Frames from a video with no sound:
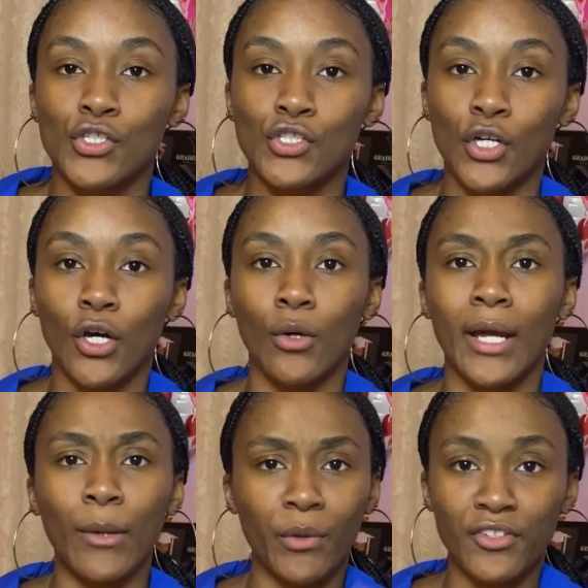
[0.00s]
so
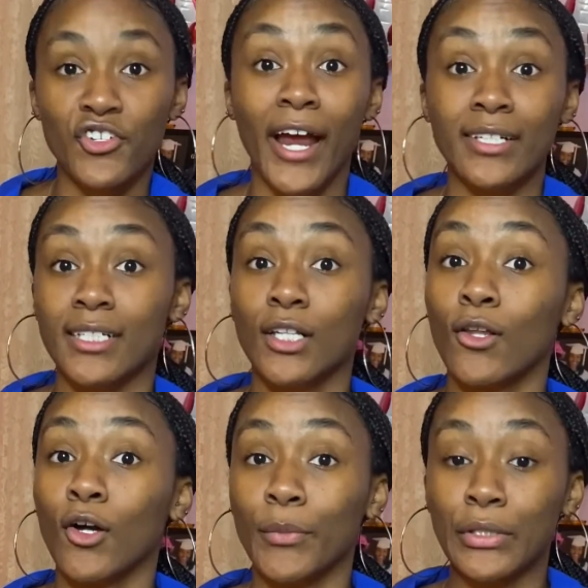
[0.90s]
it with tracks, like a
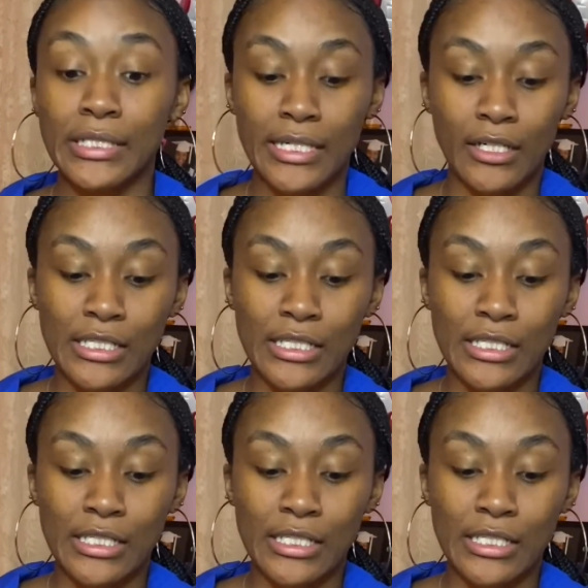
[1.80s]
long ponytail.